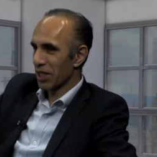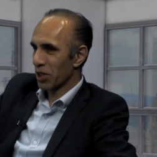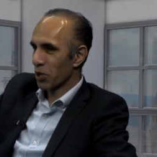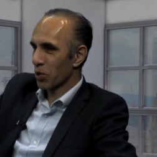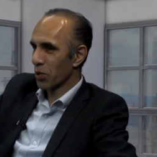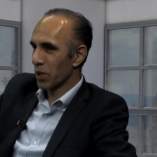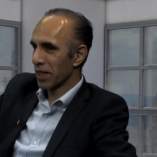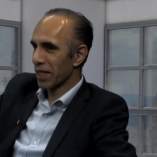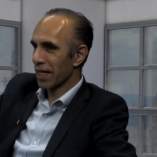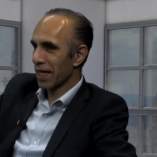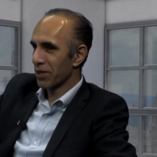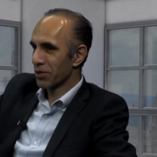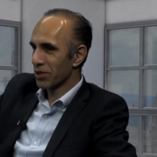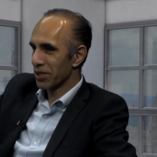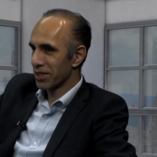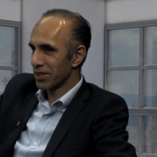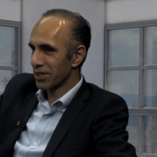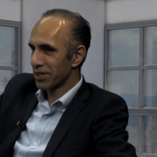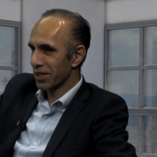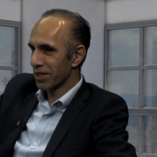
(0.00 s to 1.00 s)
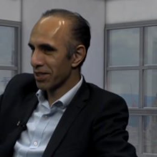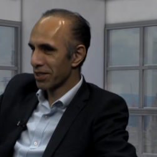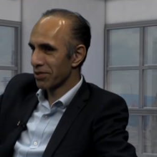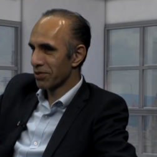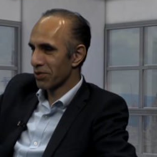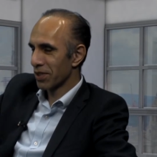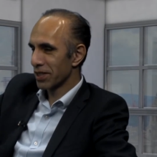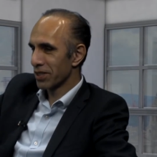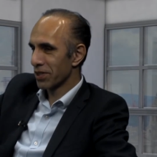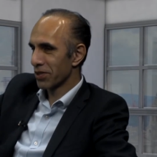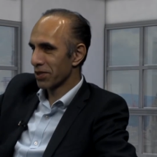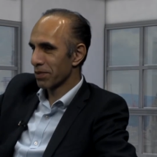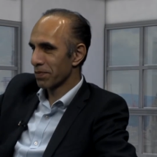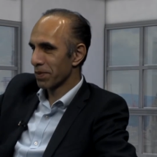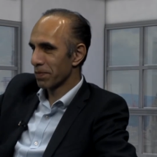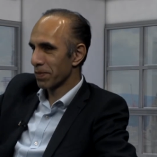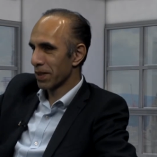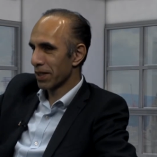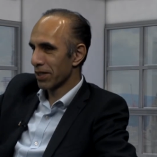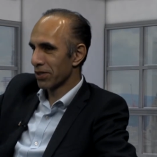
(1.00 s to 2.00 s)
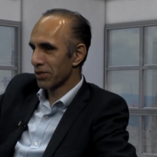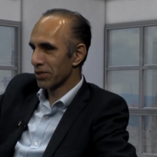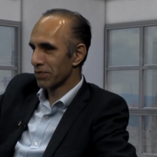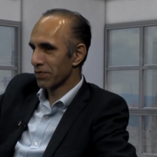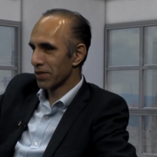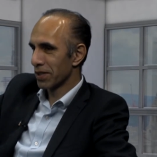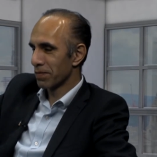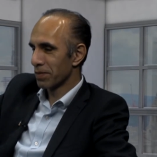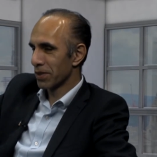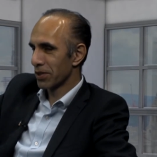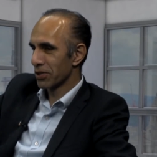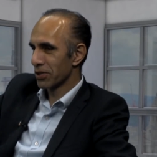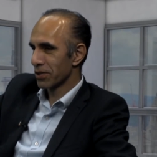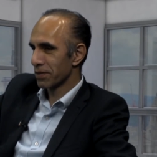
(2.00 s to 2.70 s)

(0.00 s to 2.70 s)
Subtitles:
quill out and start writing on the papyrus very much.